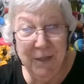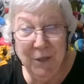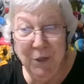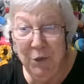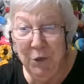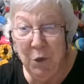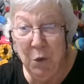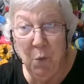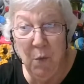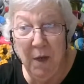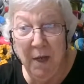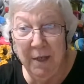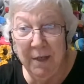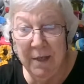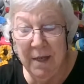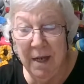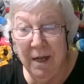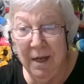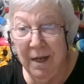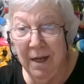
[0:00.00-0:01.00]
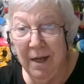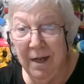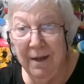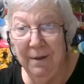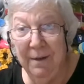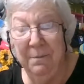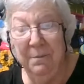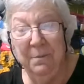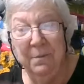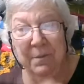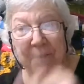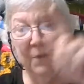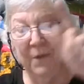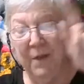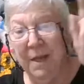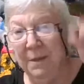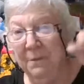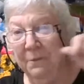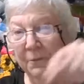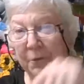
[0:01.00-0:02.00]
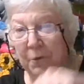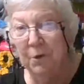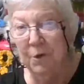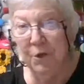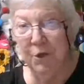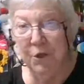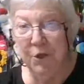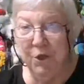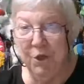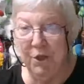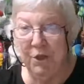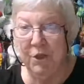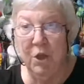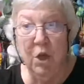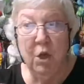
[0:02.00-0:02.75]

You know what? Kim Fortune